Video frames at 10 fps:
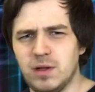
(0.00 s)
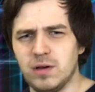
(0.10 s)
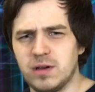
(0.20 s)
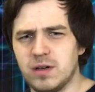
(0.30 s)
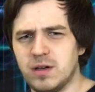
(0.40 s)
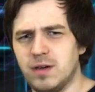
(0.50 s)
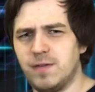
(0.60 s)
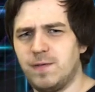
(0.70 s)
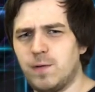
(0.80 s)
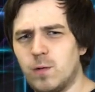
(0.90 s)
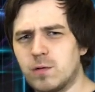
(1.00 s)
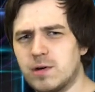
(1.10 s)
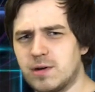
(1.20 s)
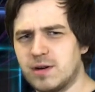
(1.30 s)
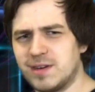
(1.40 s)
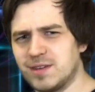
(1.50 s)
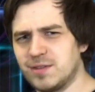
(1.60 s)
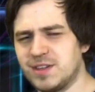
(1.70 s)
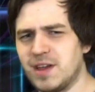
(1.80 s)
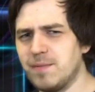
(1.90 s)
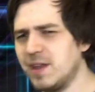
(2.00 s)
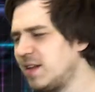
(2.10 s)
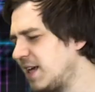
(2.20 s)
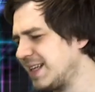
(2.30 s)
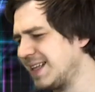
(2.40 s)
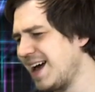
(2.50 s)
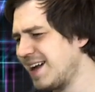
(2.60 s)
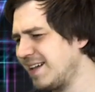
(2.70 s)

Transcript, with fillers: look fours or something like that,